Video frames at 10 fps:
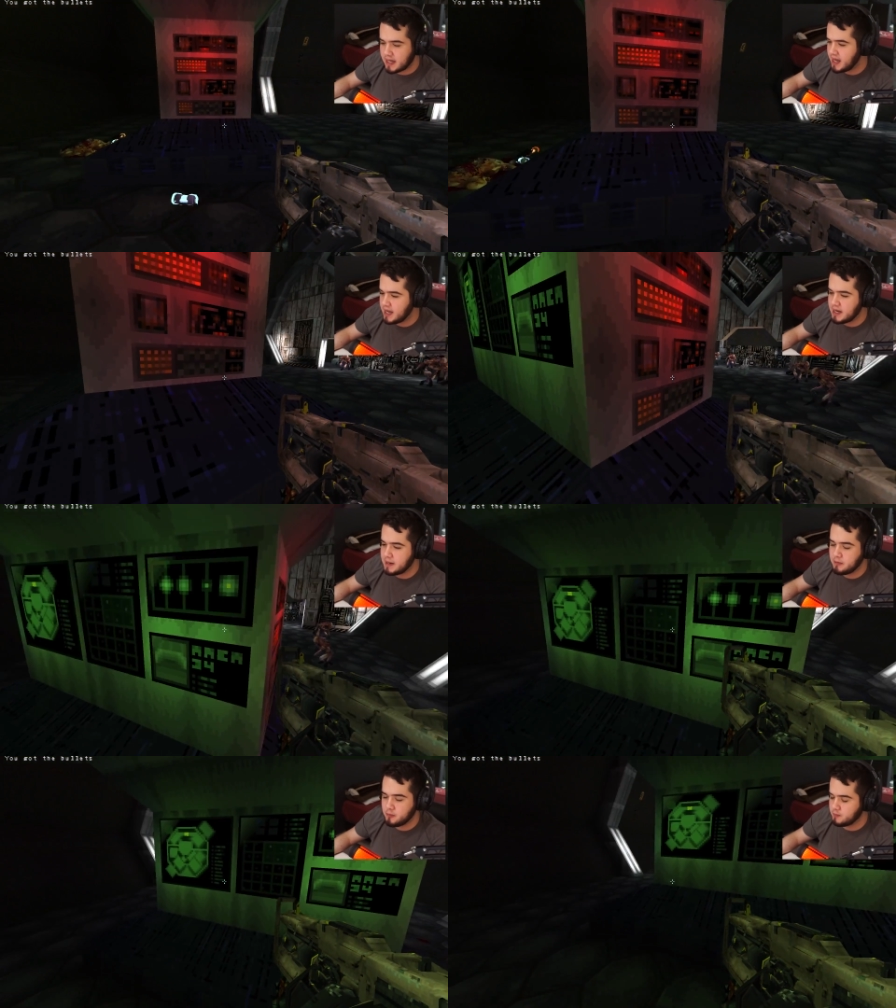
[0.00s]

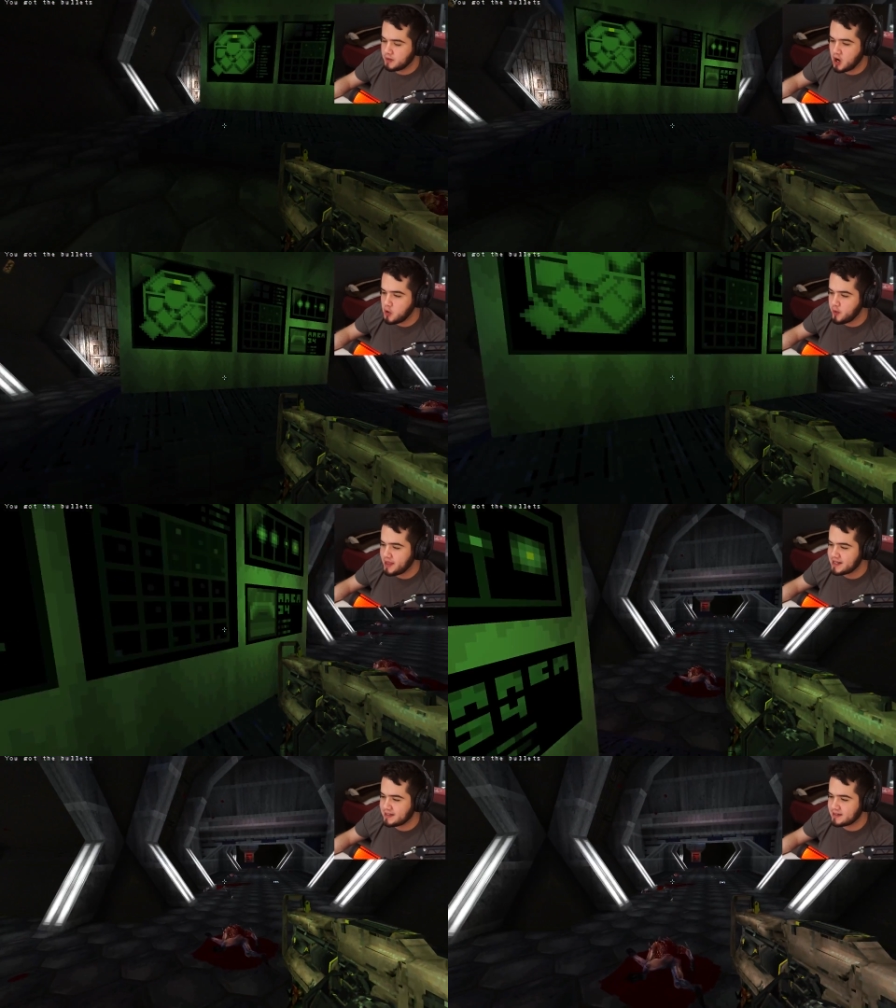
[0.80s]
a
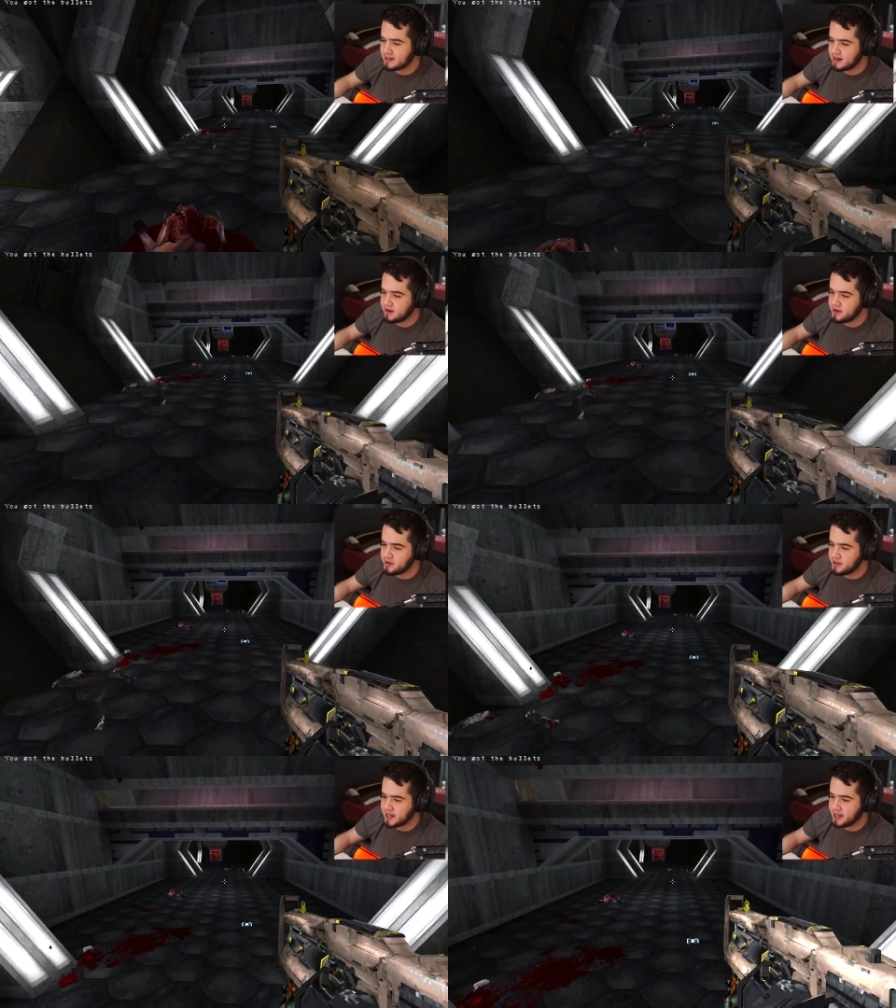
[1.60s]
unrealistic
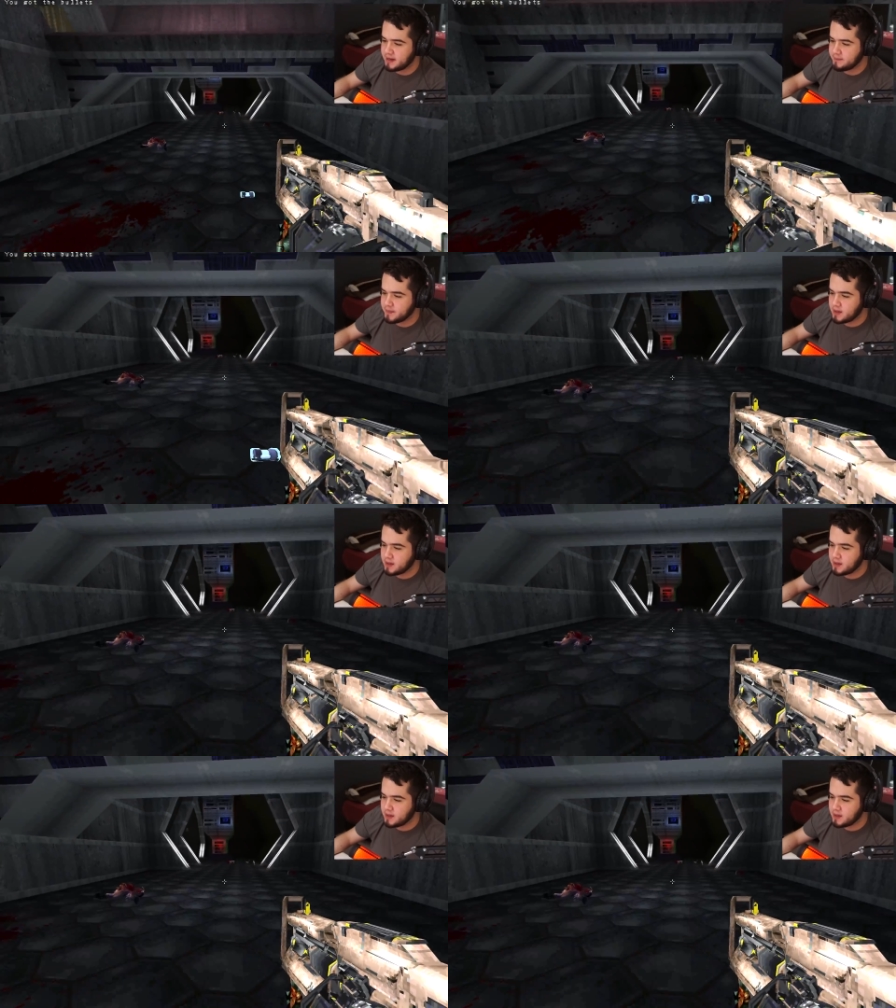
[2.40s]
scenario that